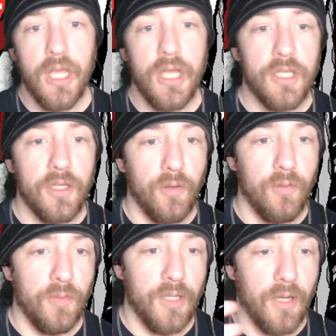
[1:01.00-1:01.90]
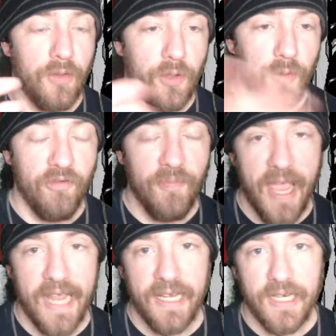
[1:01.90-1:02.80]
So, you know, they're moving
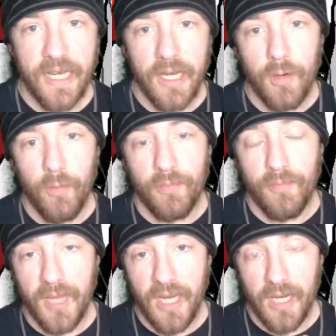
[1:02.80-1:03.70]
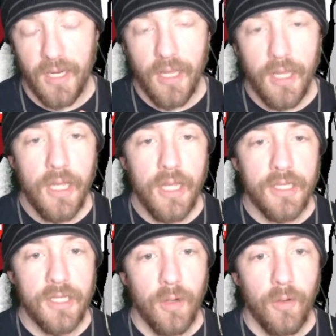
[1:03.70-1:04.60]
back into here with me.
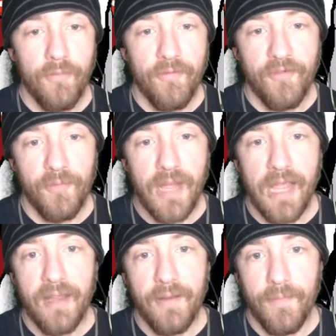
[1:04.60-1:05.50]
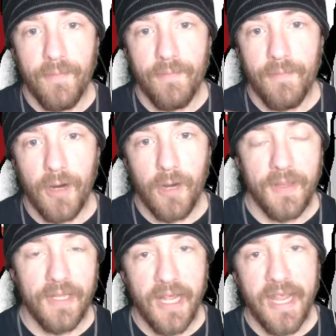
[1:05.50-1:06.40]
So from my
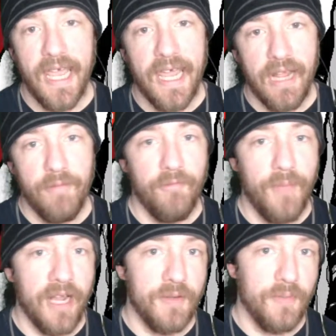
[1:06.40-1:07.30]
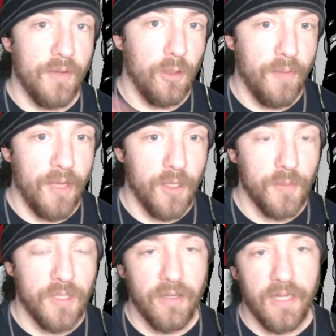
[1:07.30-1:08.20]
apartment that I had, I moved back up to my old
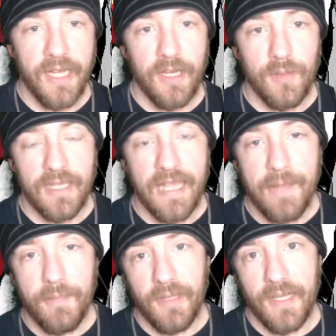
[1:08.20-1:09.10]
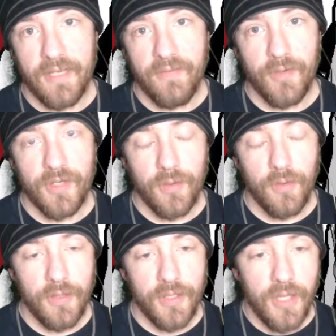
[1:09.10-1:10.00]
bedroom so they can use that place for
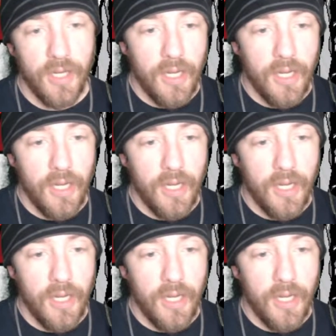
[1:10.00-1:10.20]
storage.